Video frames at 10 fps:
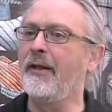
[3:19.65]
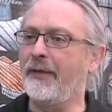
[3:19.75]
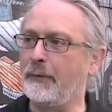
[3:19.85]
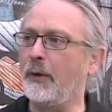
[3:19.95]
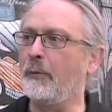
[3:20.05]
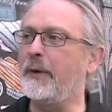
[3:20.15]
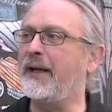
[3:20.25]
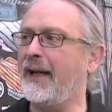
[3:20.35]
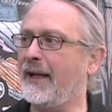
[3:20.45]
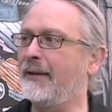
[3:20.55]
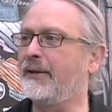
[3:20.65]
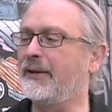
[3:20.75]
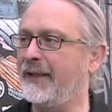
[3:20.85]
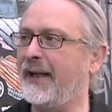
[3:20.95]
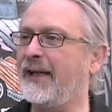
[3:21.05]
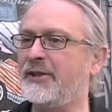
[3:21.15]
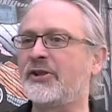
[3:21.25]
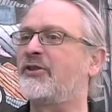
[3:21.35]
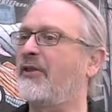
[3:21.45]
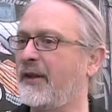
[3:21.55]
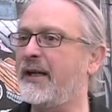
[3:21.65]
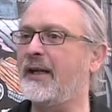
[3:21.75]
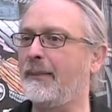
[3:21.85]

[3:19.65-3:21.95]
than what we can today just thinking